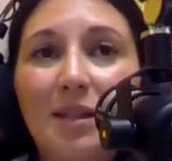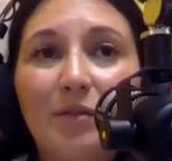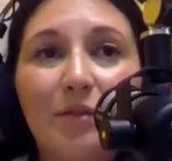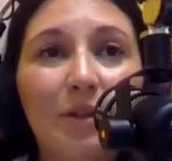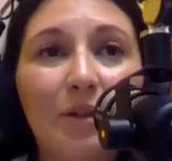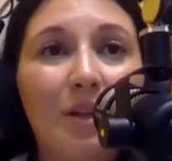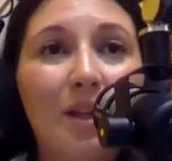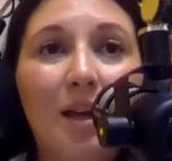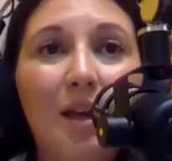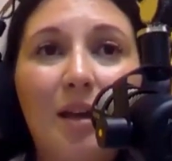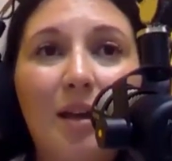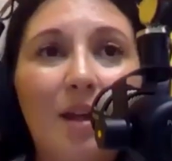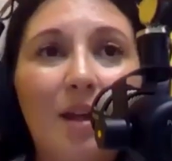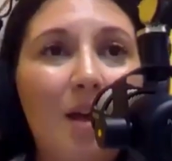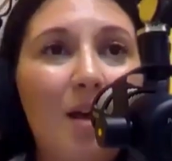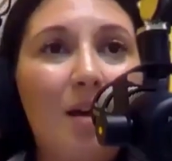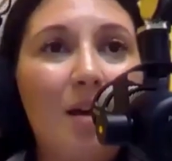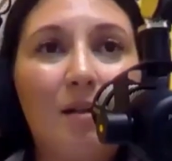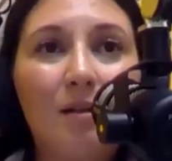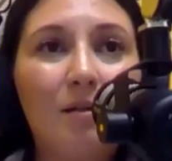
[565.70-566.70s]
happens every day.
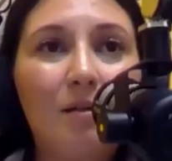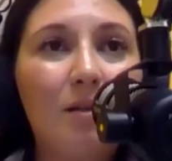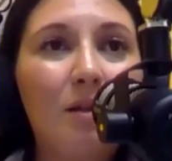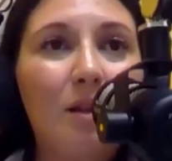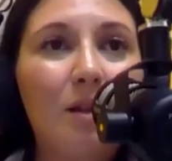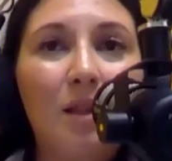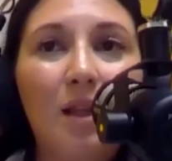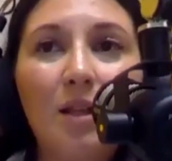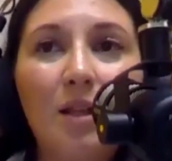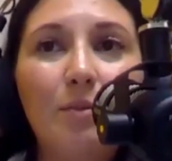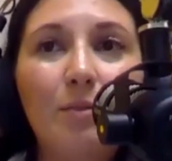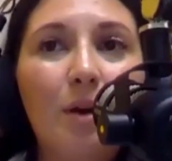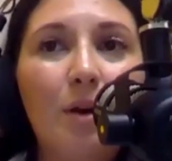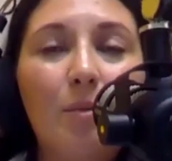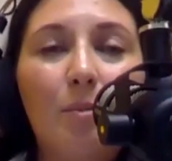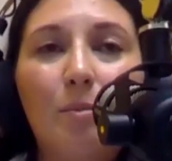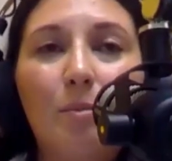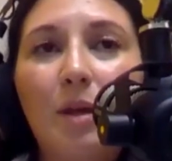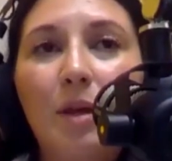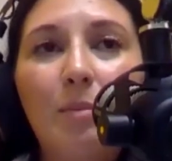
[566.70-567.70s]
Yeah. And that's
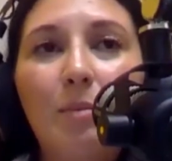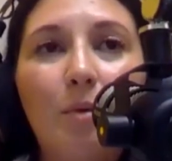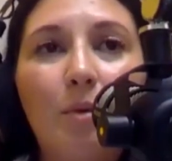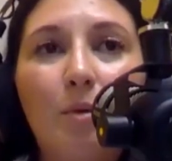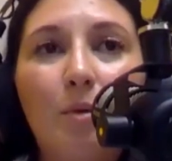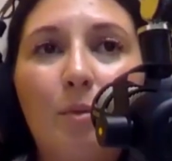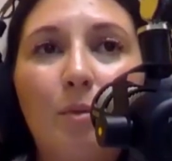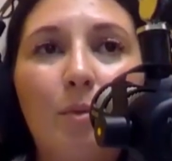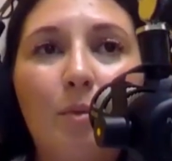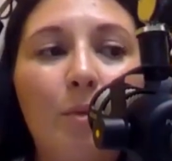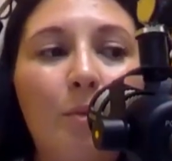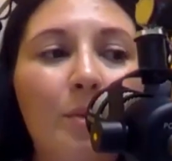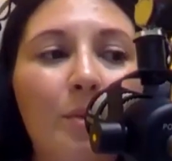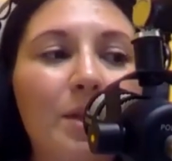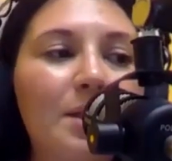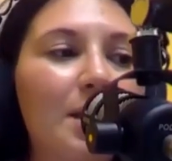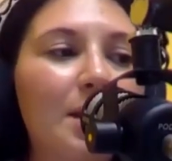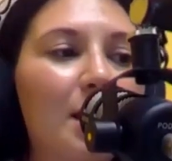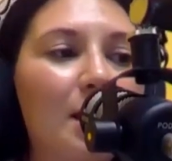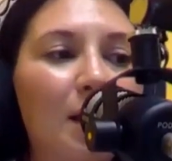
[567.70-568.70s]
why people, when we
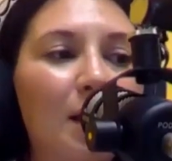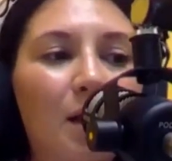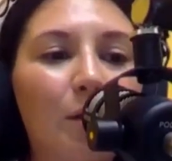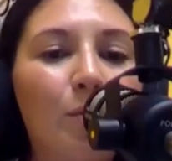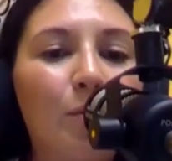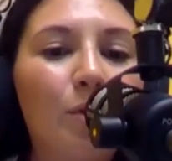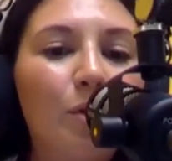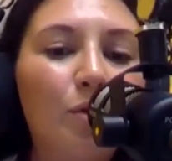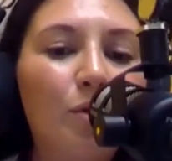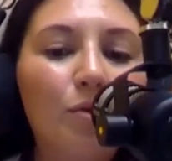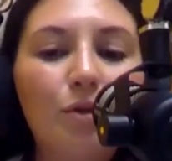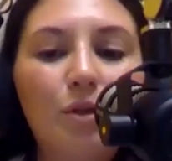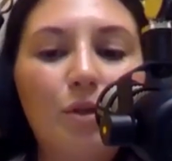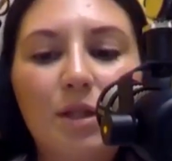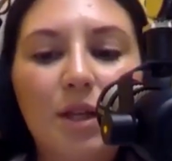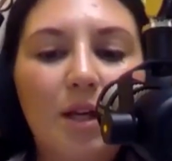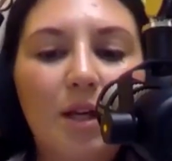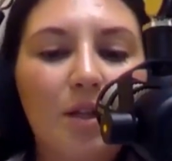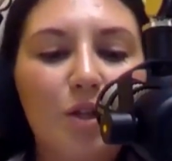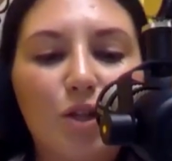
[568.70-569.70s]
say like, when you
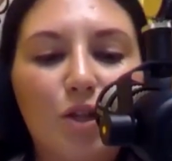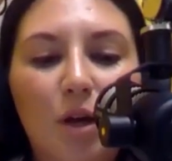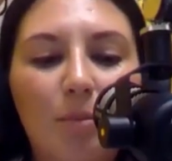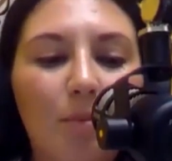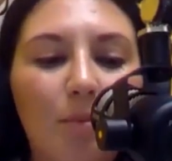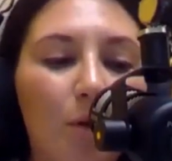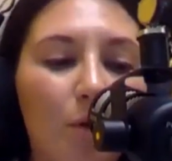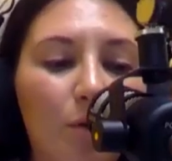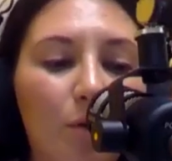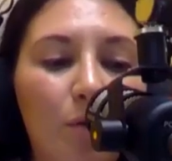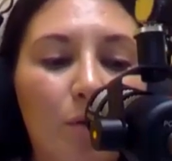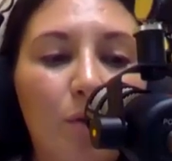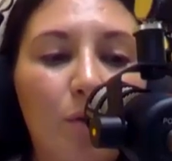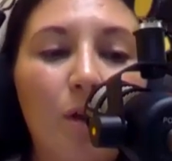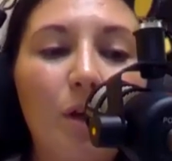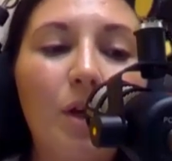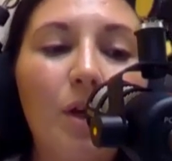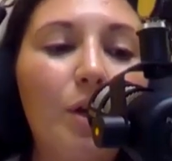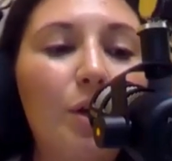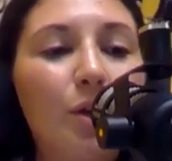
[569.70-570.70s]
decide to shop
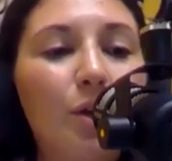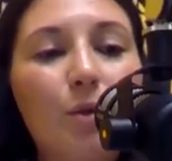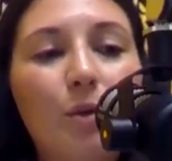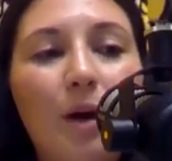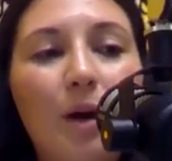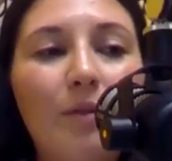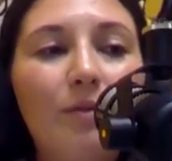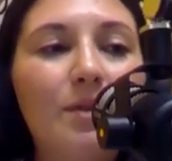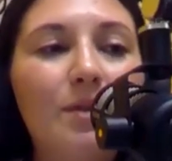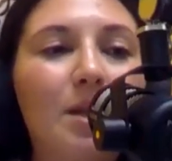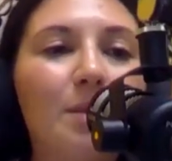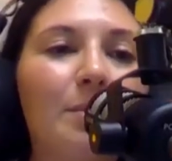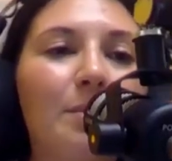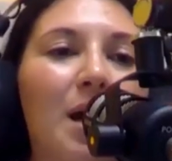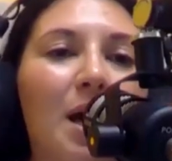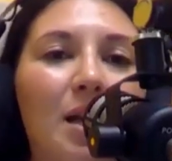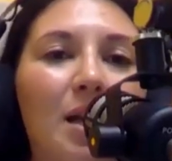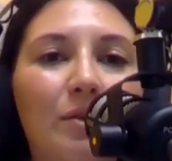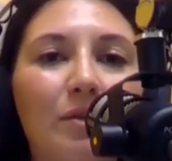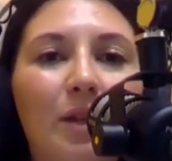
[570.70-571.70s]
local, you have some
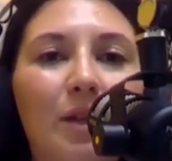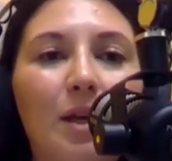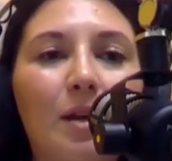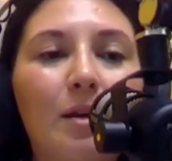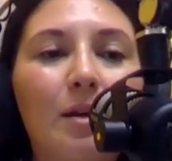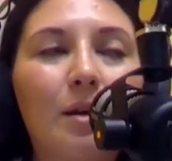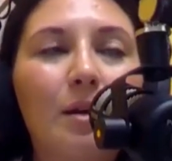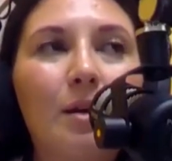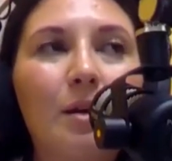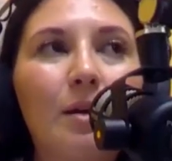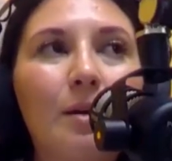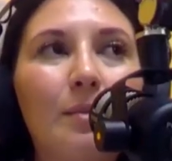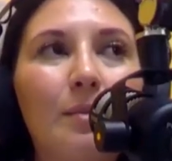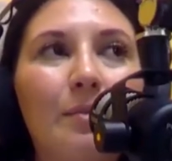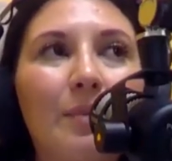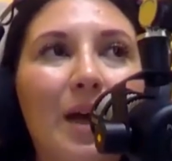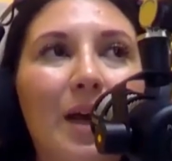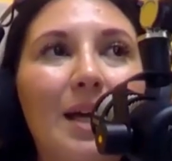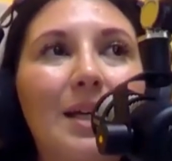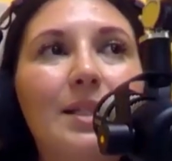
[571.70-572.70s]
kind of like
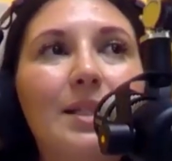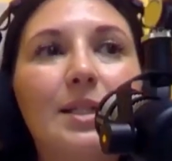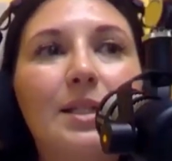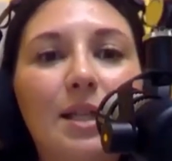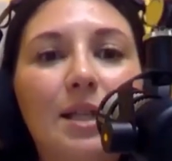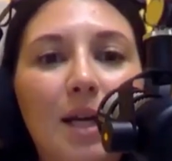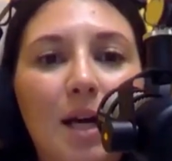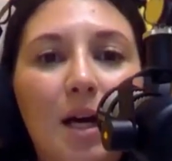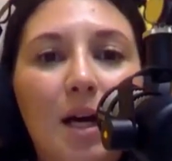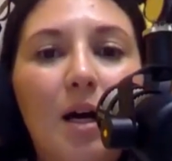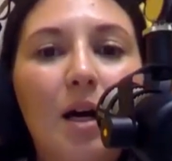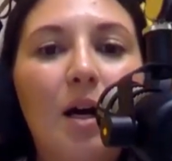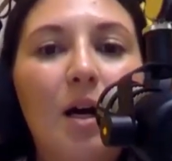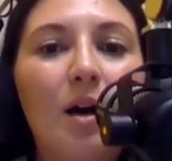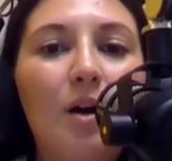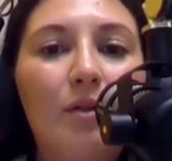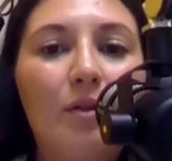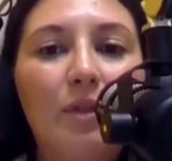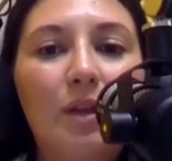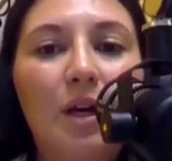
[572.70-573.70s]
idea
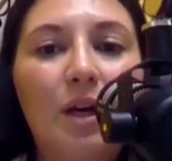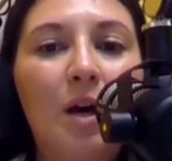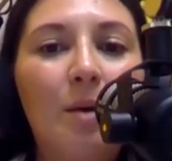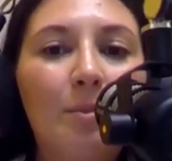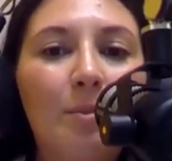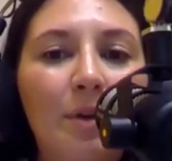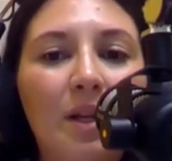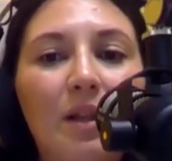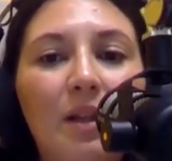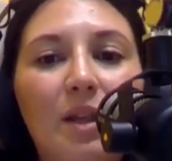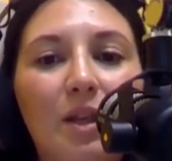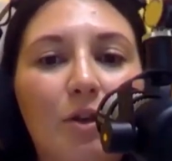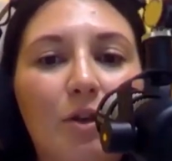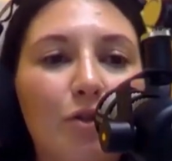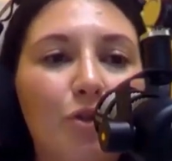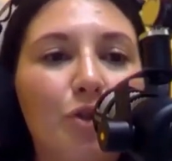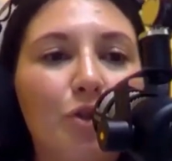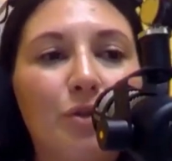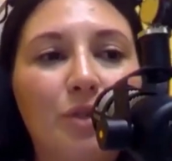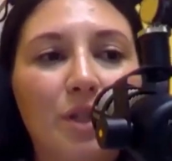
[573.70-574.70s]
of the company that
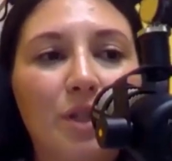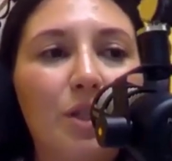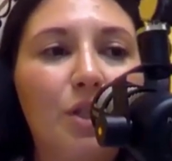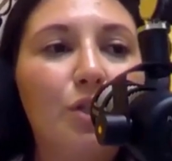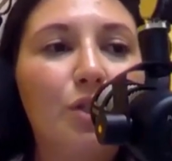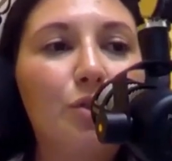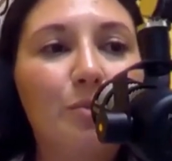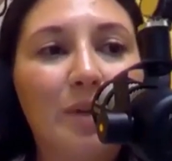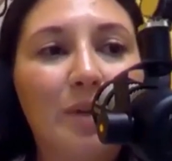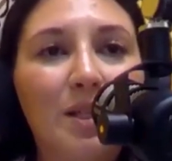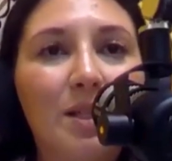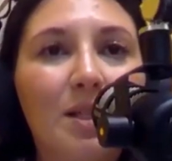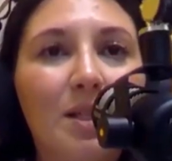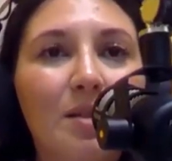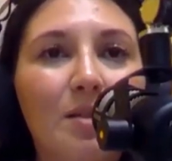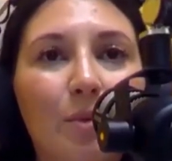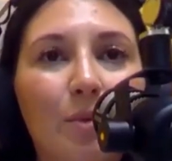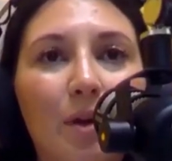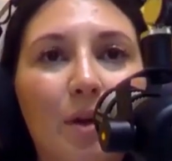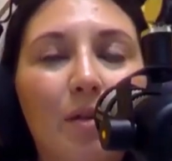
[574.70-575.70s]
you're choosing to do
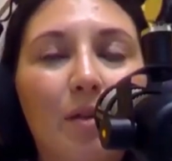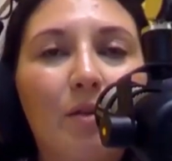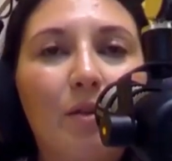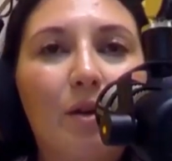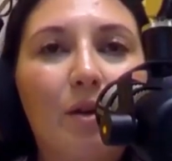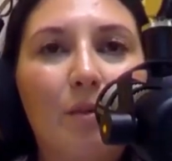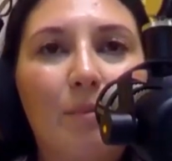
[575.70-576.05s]
business with